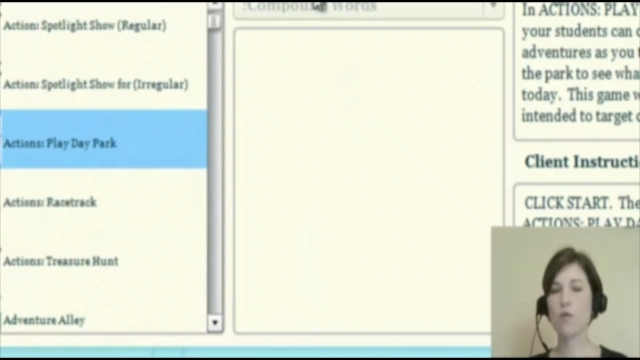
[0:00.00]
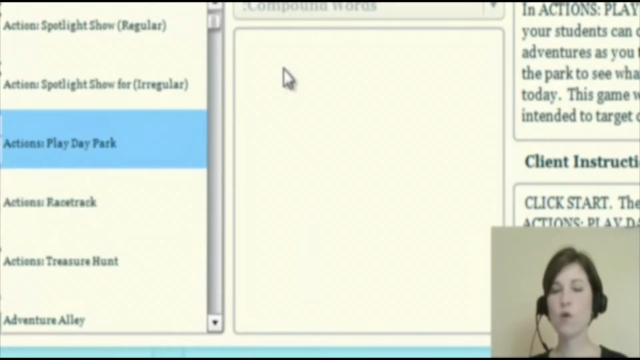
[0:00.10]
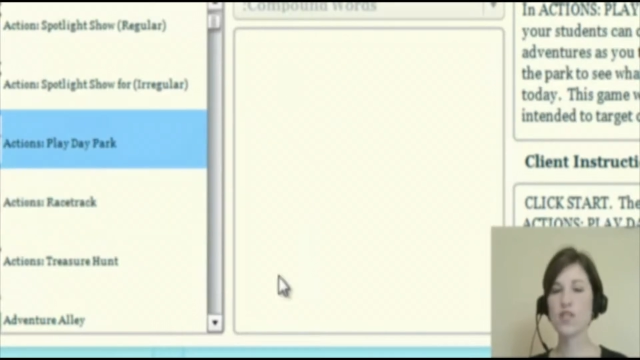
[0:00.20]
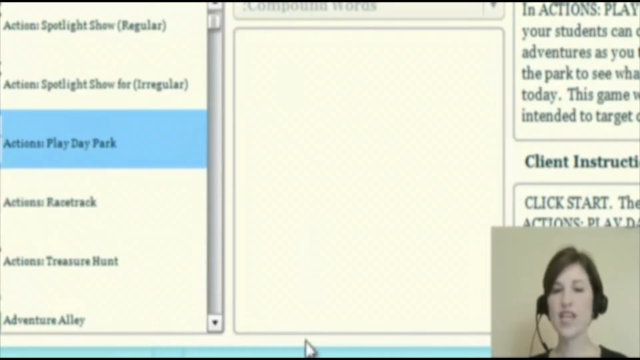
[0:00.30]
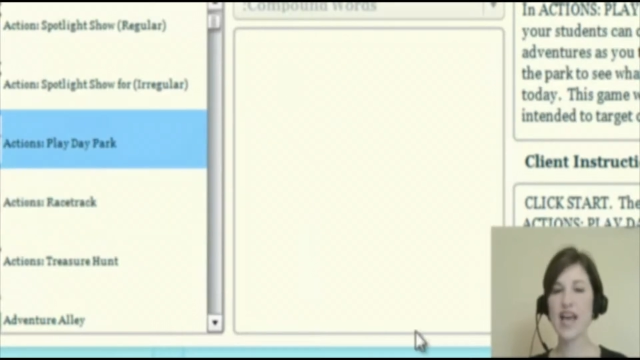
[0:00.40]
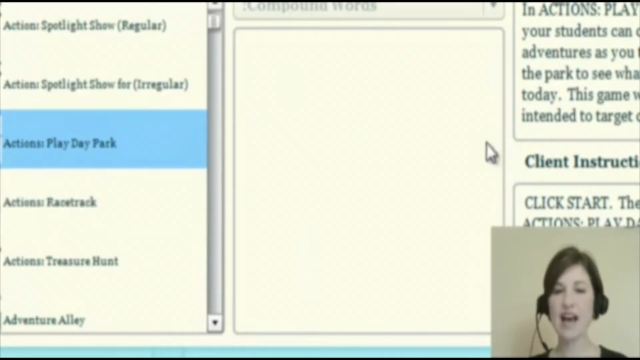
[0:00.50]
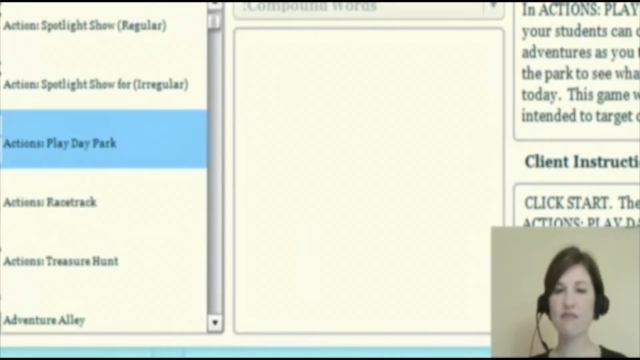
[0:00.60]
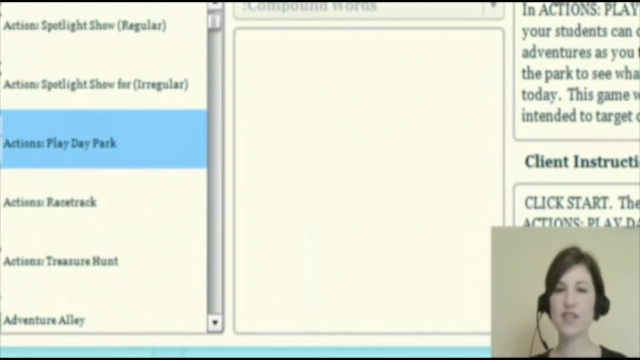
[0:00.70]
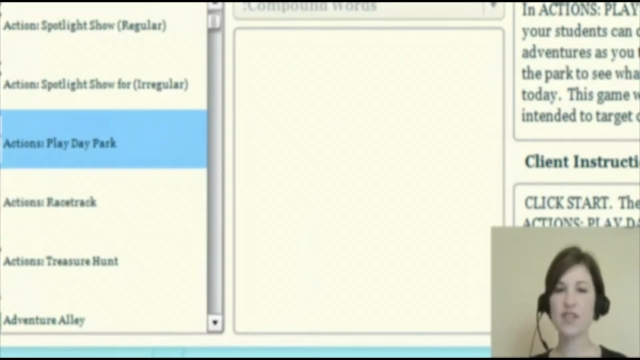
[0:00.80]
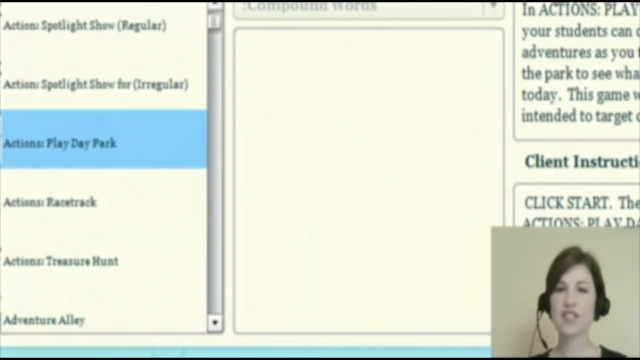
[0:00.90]
have this
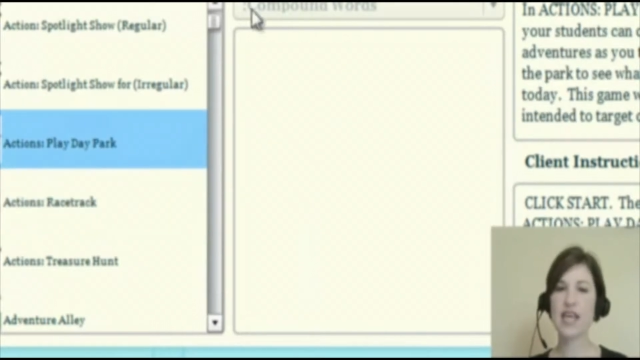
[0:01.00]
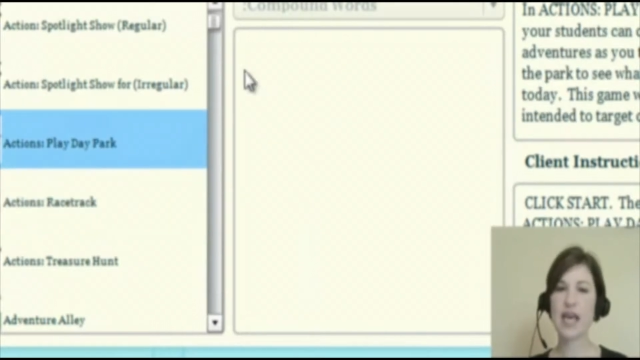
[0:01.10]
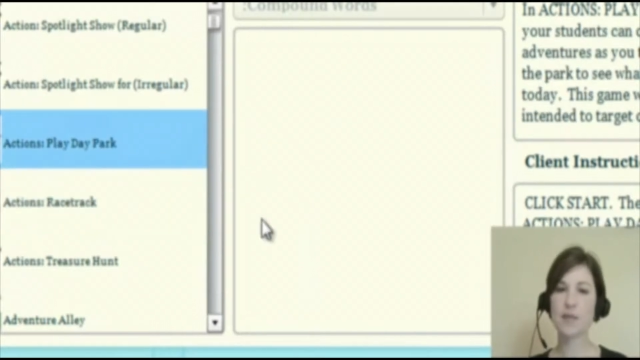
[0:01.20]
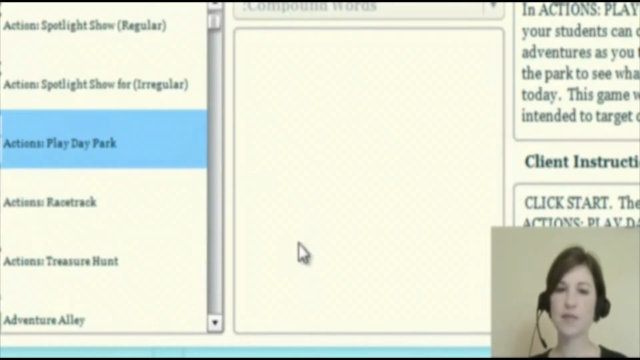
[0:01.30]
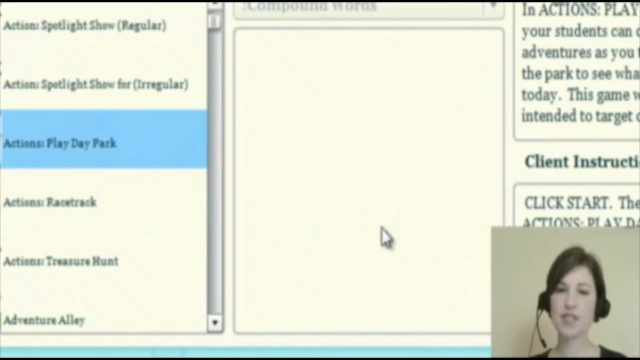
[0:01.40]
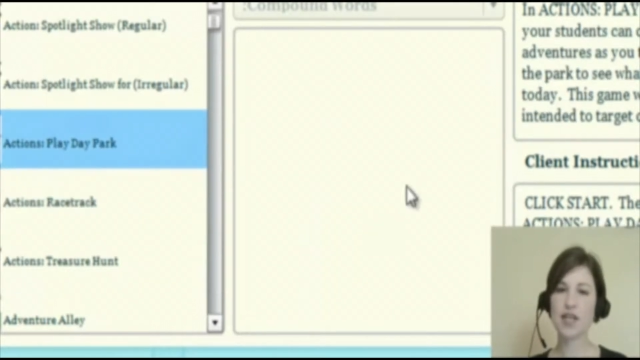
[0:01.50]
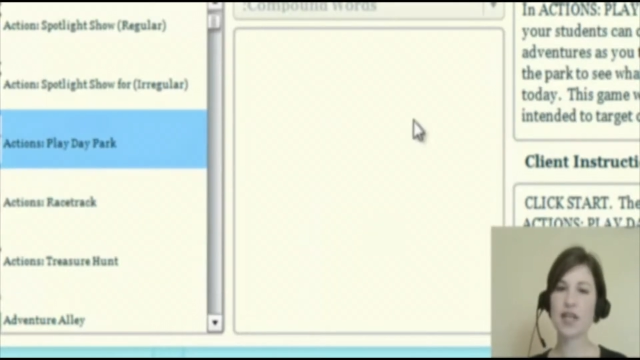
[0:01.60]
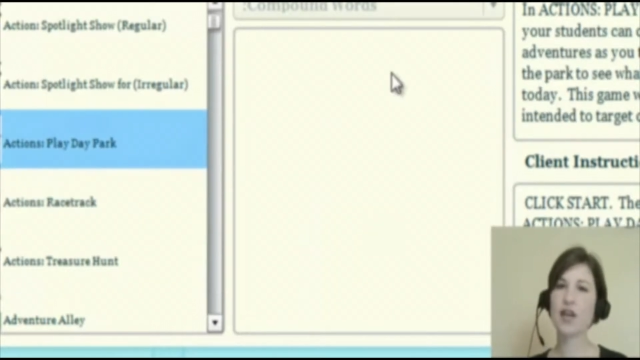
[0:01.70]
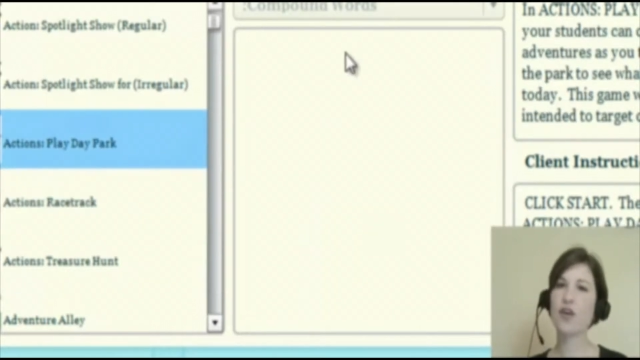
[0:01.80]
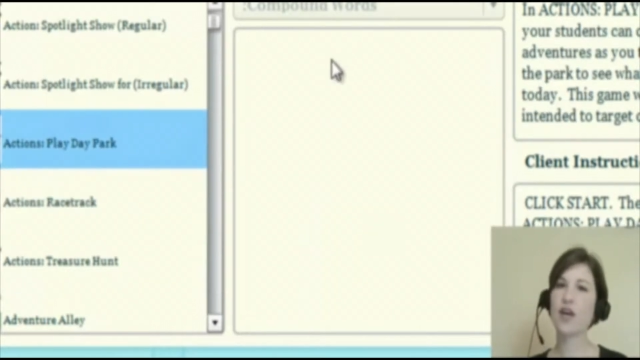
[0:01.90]
game set
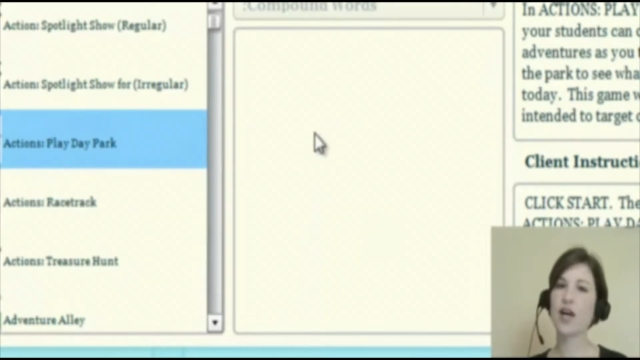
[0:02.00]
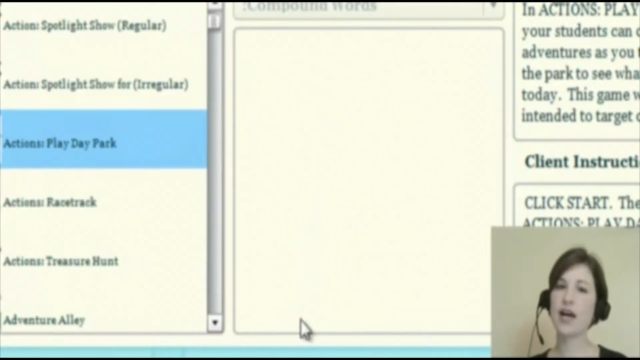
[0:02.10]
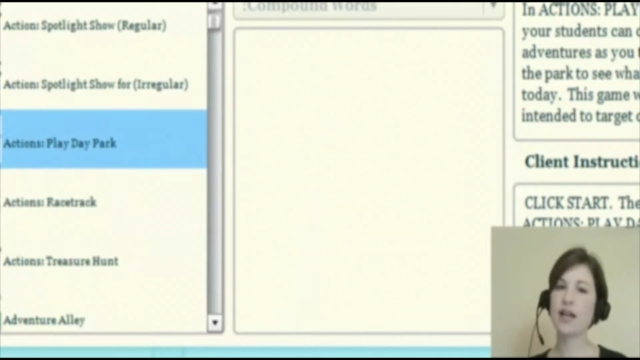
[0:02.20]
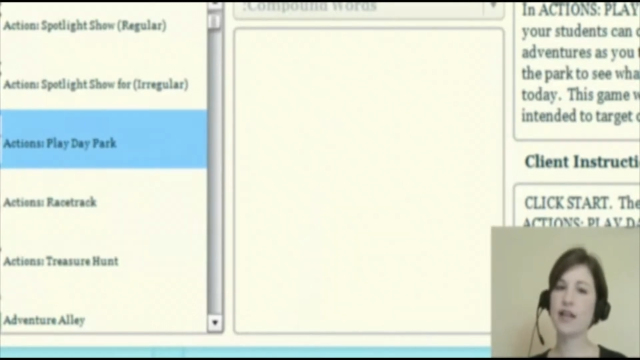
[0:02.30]
area highlighted.